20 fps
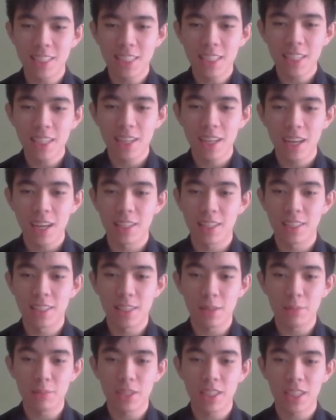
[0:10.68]
Isaac, and the
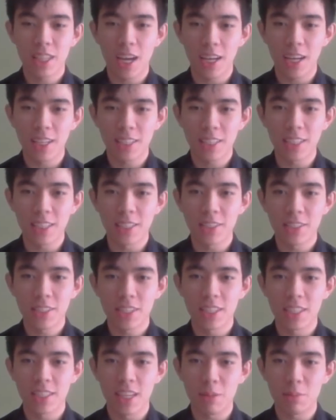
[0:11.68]
subject that I
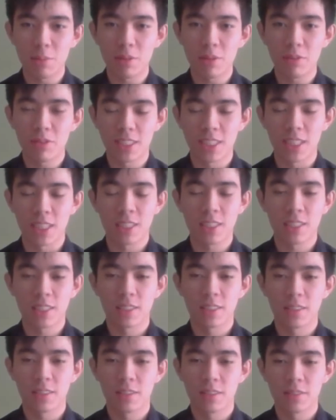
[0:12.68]
teach is AP
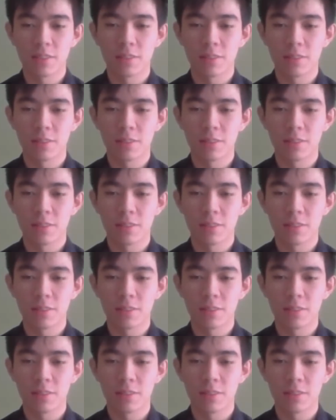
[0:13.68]
Physics.